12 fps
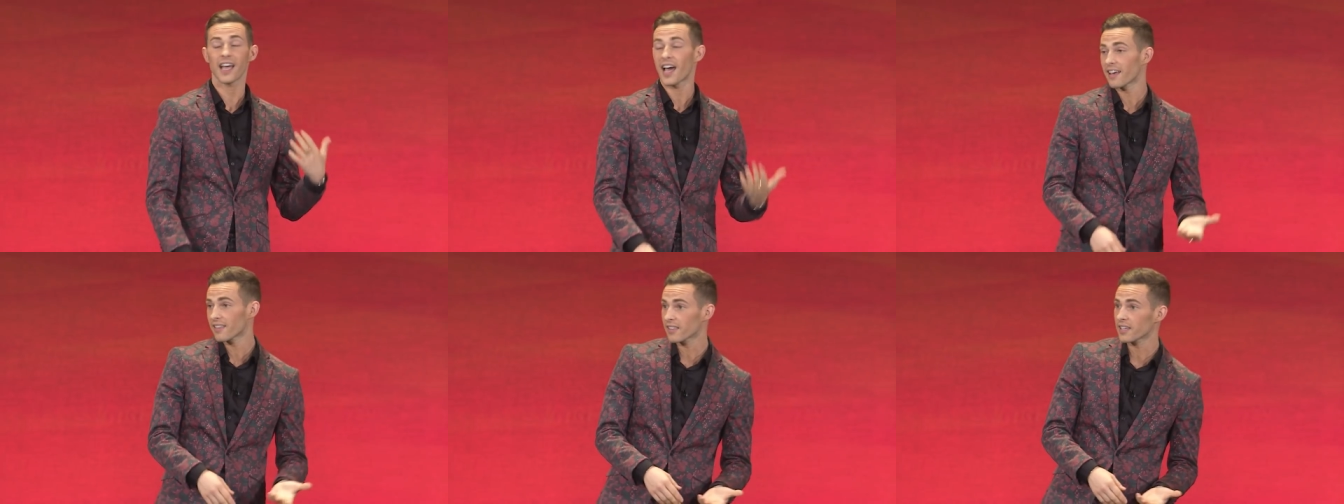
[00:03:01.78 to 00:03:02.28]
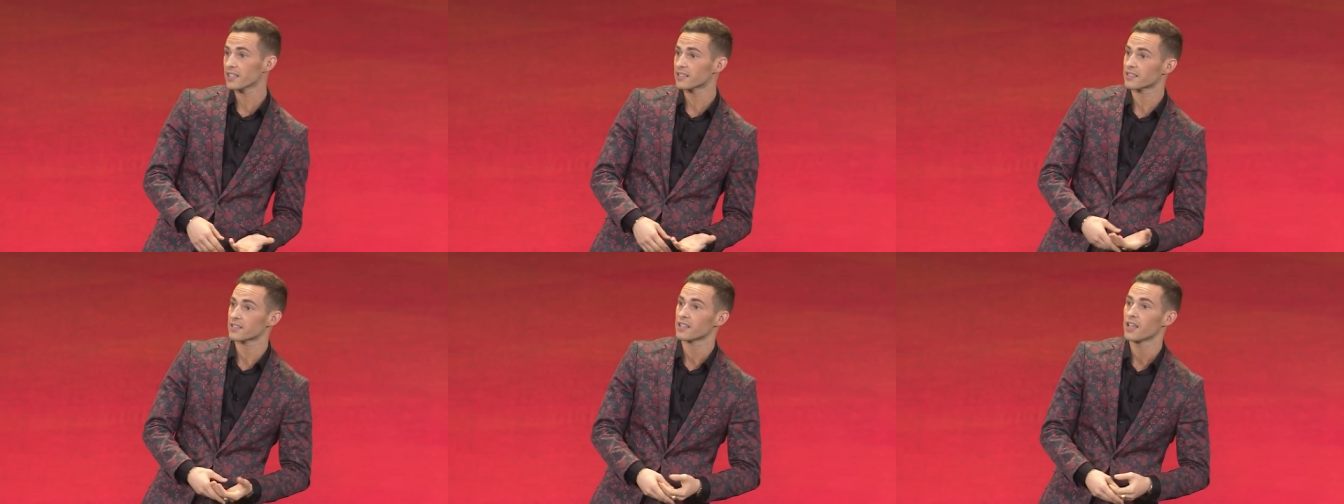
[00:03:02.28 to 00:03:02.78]

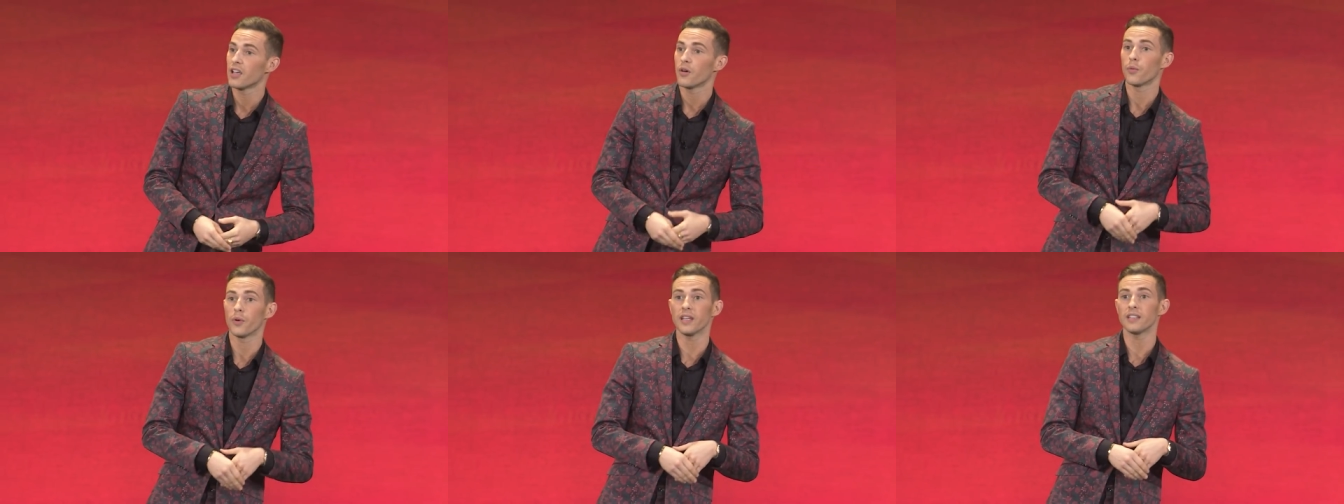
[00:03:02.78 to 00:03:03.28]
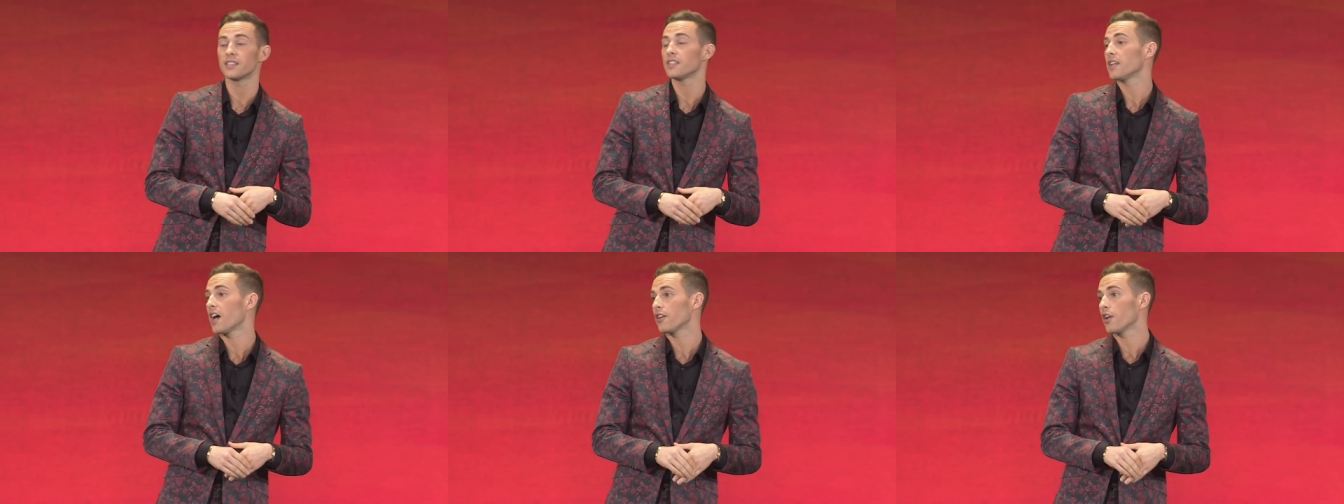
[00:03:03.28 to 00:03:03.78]
athletes, we did
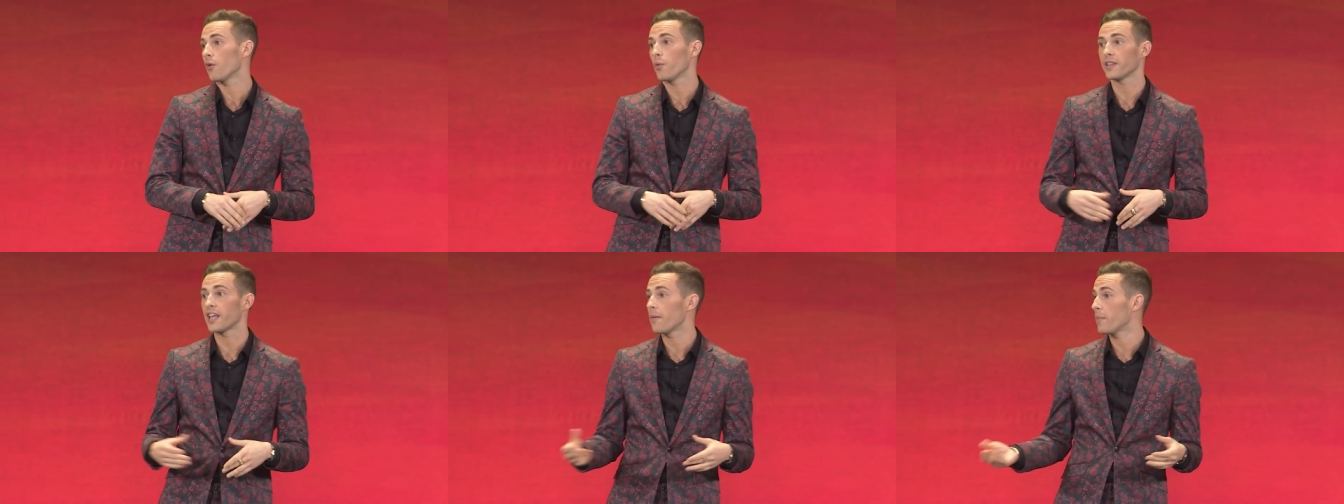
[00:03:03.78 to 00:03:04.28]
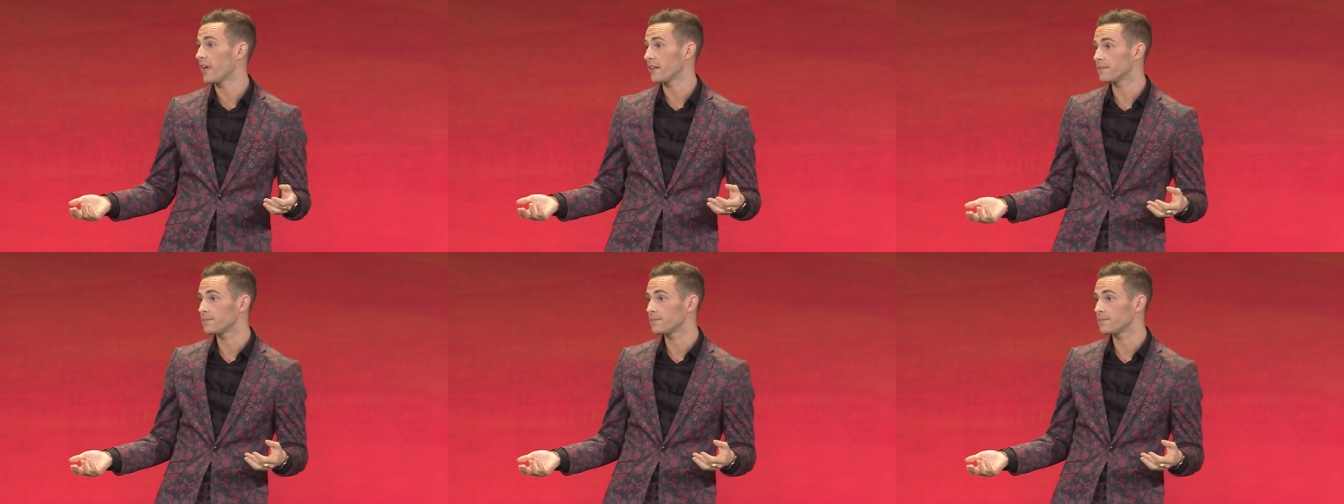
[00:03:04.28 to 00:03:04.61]
not know what that meant.